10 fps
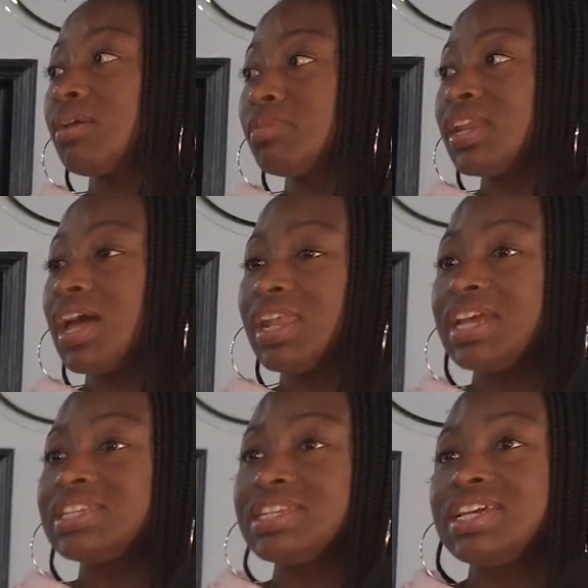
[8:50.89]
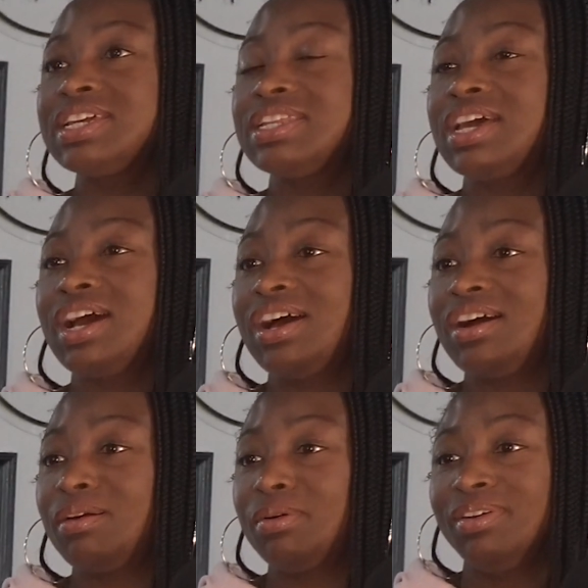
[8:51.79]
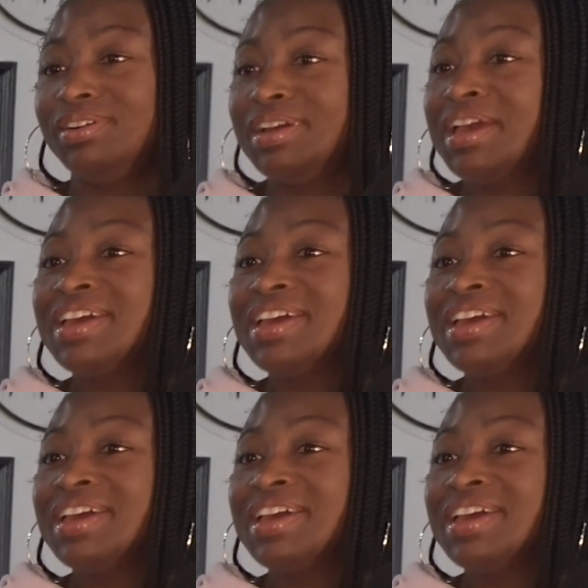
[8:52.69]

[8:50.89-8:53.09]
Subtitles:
I mean, I like to eat, and